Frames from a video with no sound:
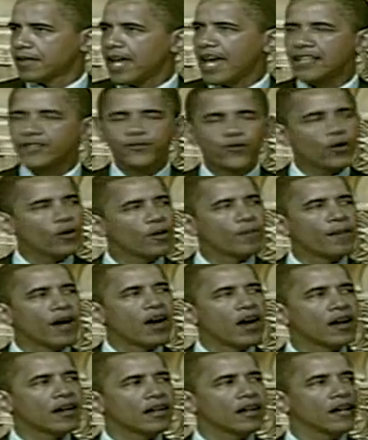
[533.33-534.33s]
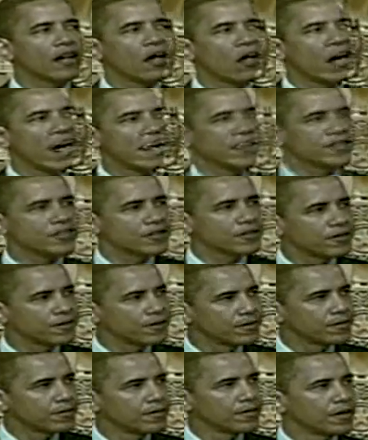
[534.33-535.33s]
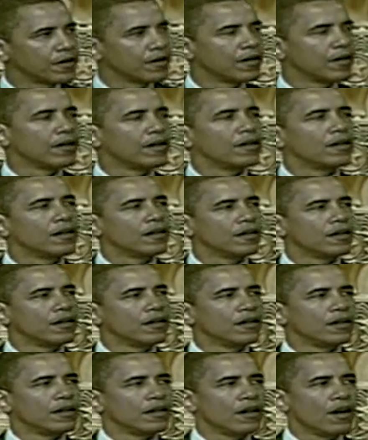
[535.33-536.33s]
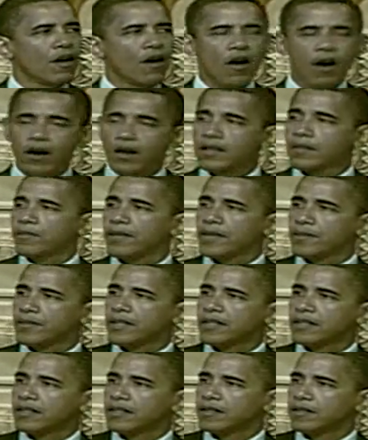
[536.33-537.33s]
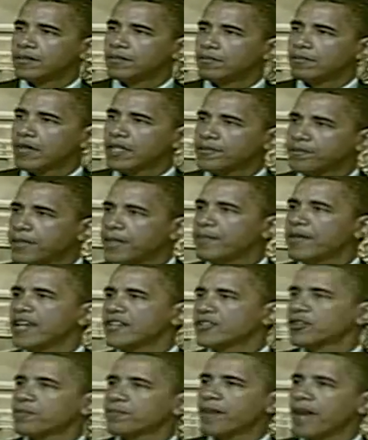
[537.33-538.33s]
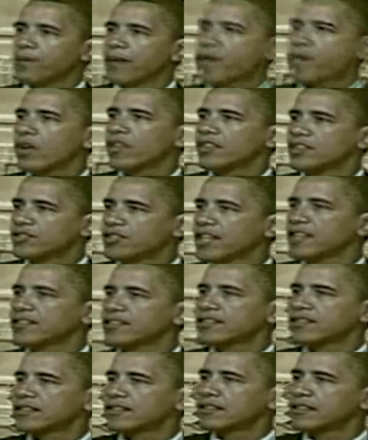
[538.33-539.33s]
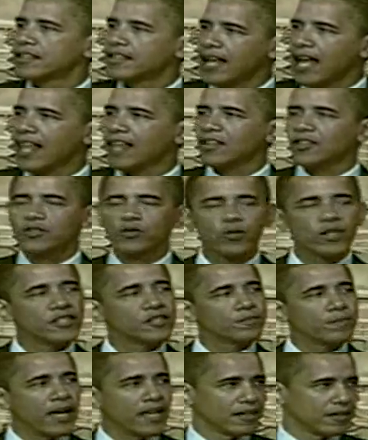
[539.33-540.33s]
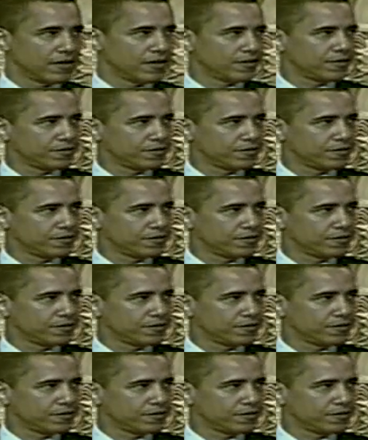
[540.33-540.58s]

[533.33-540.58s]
As for America and the West, our commitment must be measured by more than just the dollars we spend.